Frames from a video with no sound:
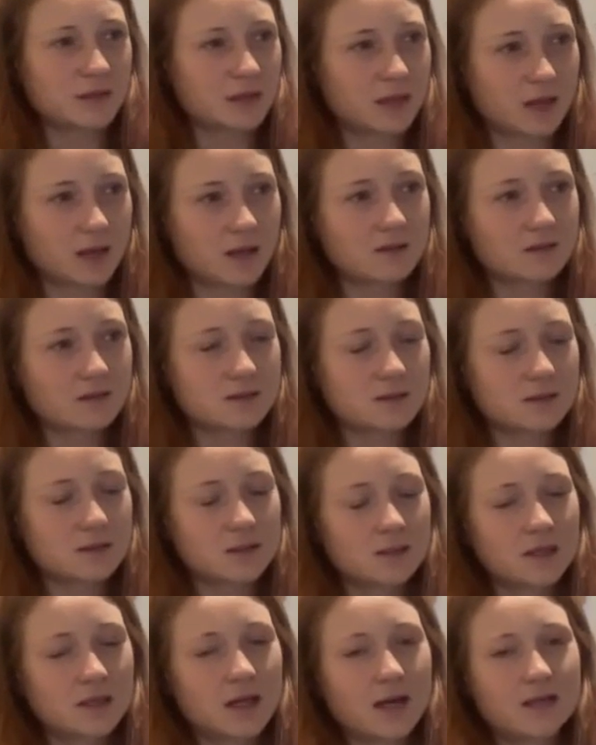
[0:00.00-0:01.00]
the case.
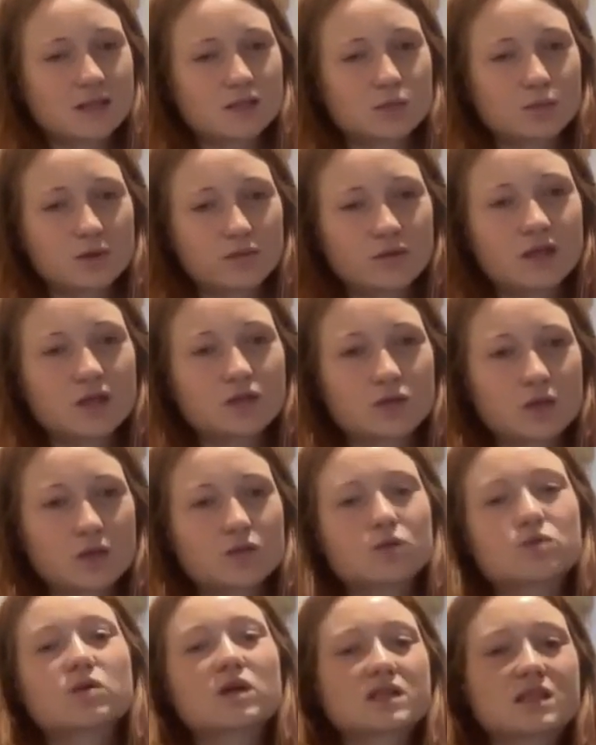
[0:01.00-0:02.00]
And so we're really trying
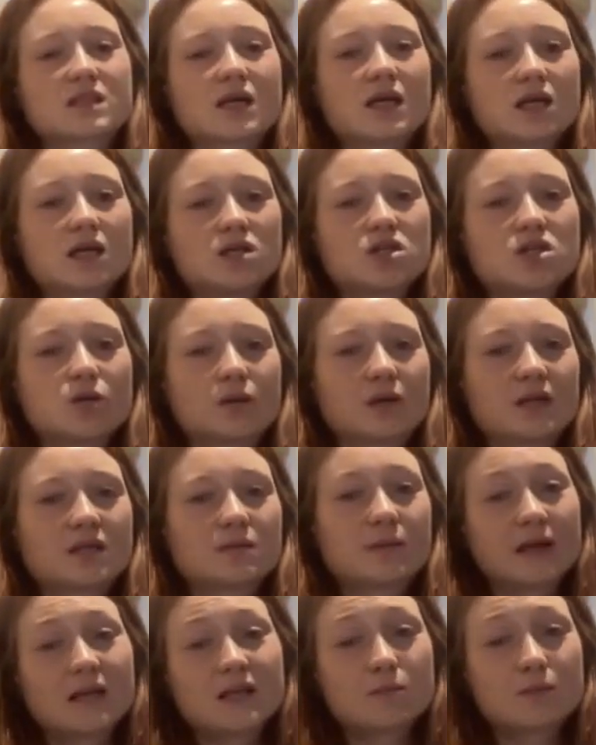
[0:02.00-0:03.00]
to address that issue and
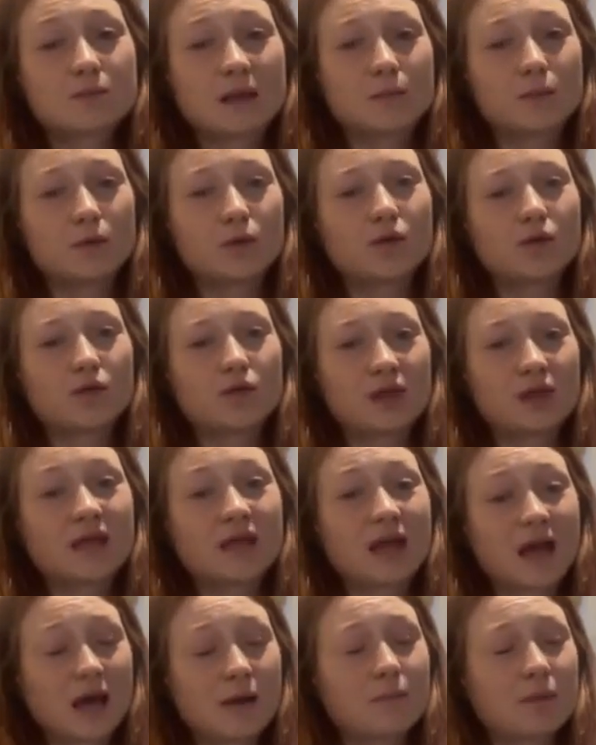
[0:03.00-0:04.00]
explain to people that they
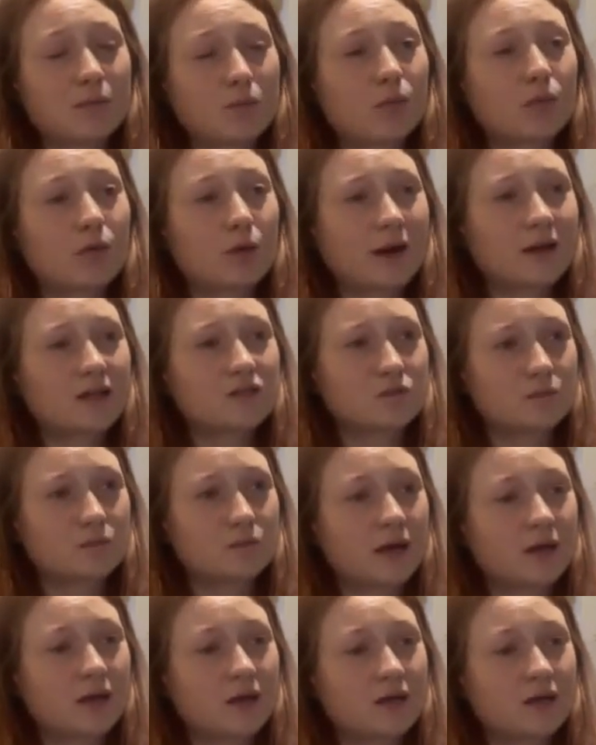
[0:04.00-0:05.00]
can be more proactive
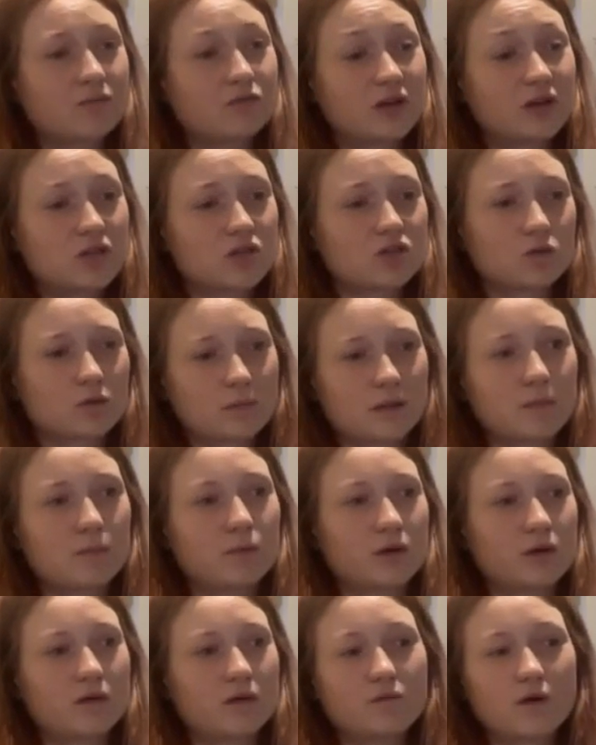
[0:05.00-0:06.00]
about it and reassure the
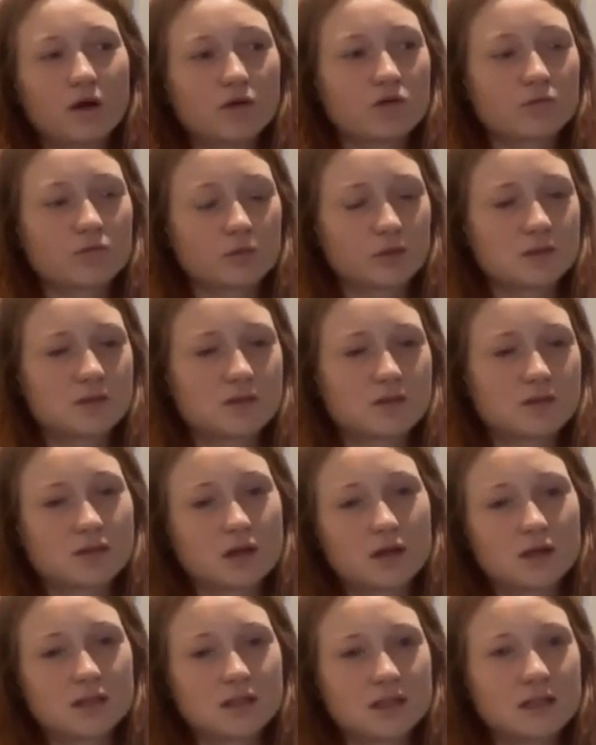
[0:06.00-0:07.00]
people that are vulnerable in
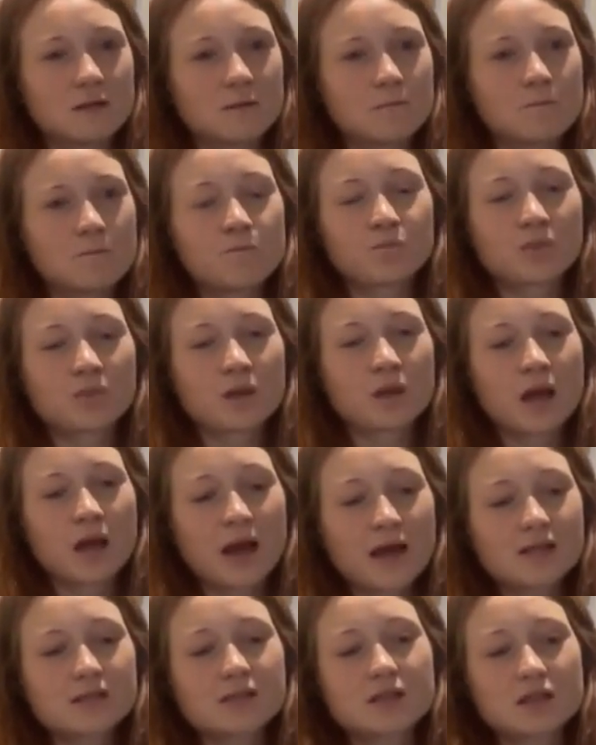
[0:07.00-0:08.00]
society.
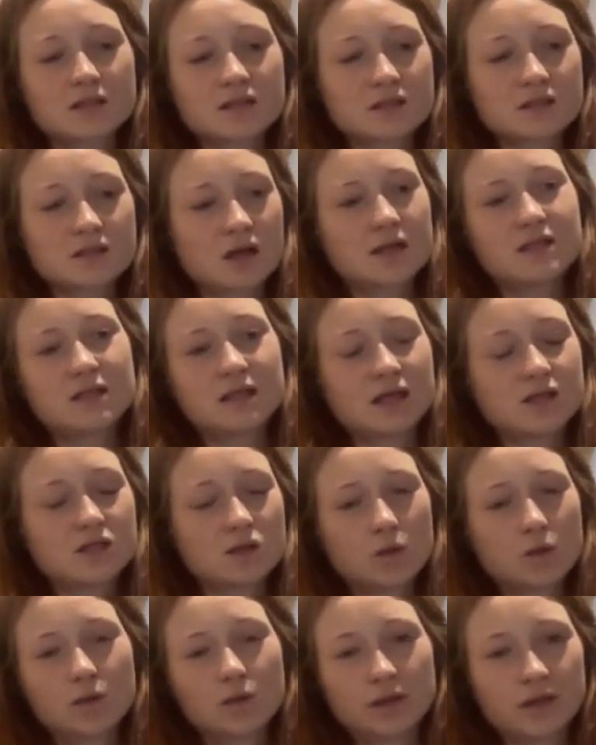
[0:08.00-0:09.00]
As the society gets
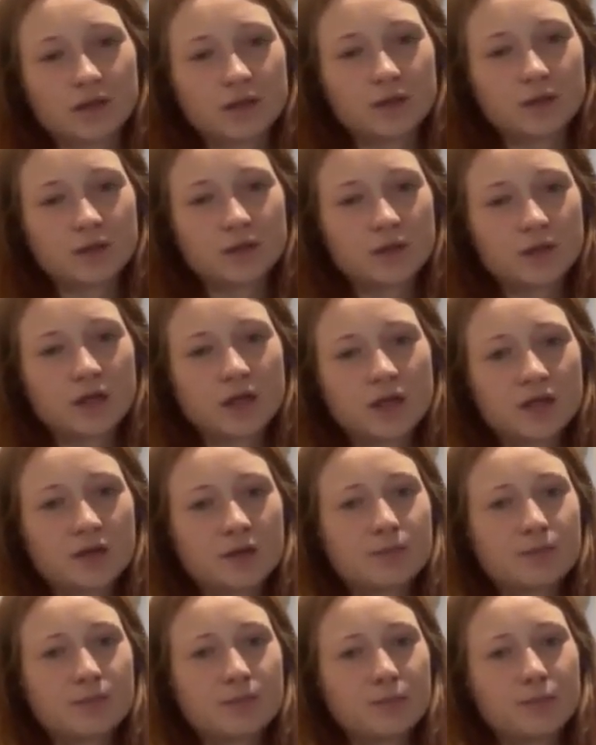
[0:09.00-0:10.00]
older,
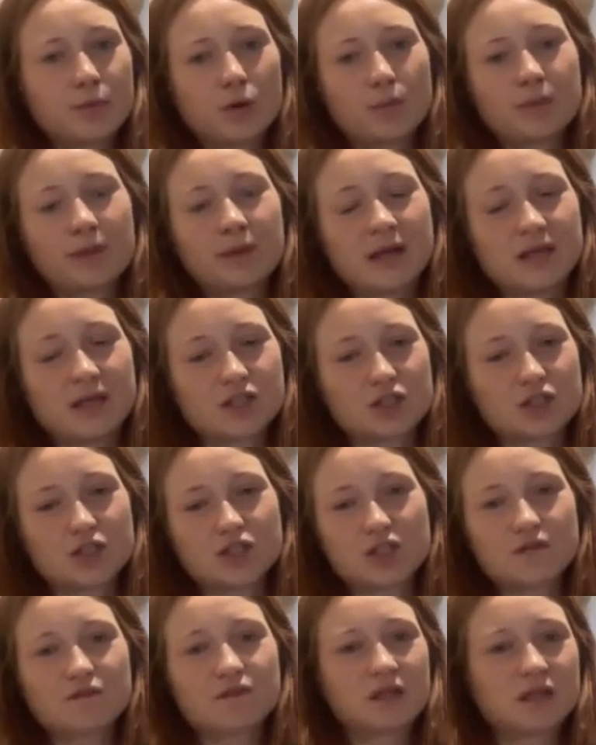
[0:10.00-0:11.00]
the population is
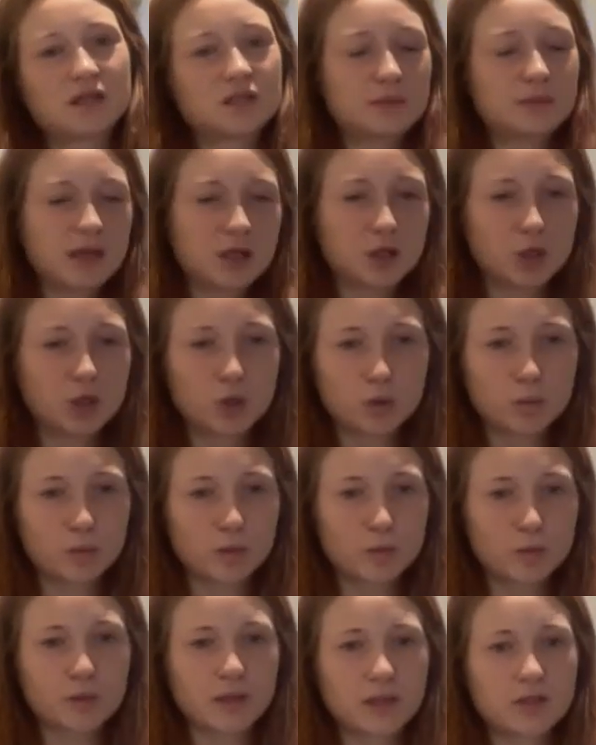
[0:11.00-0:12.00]
shifting to being an older
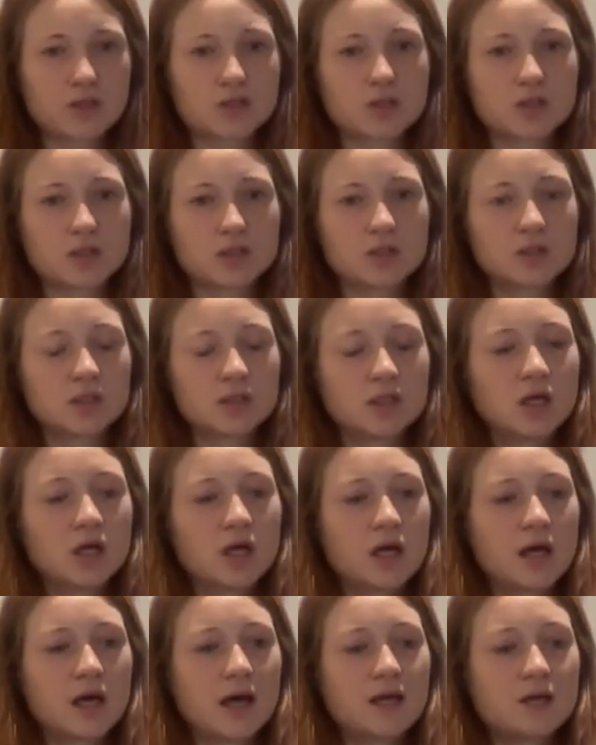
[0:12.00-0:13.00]
population.
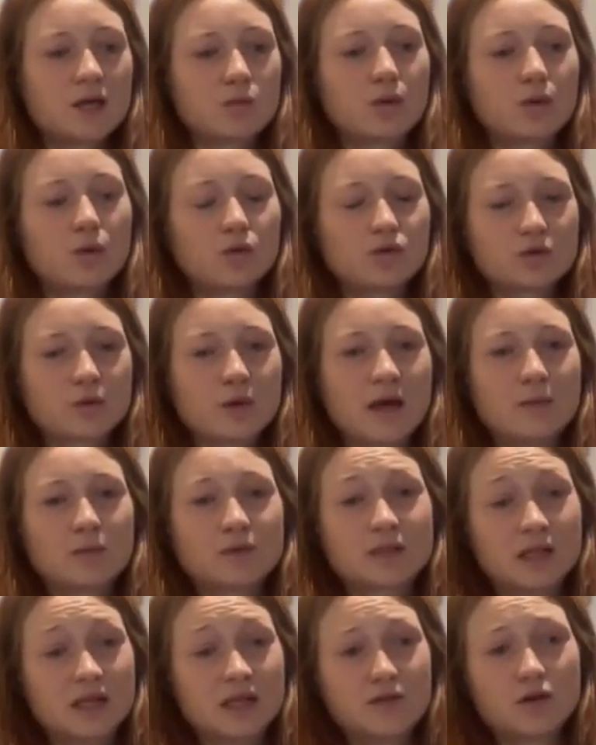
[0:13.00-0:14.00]
And we're also able
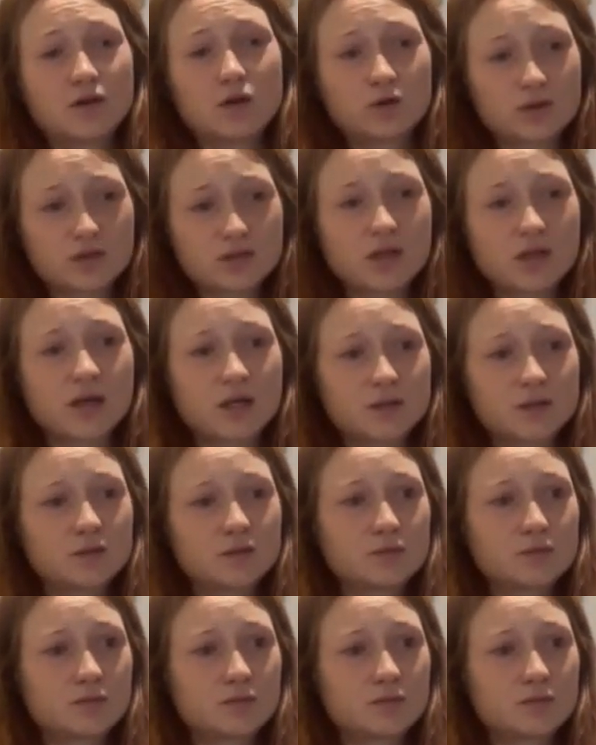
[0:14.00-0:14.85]
to live alongside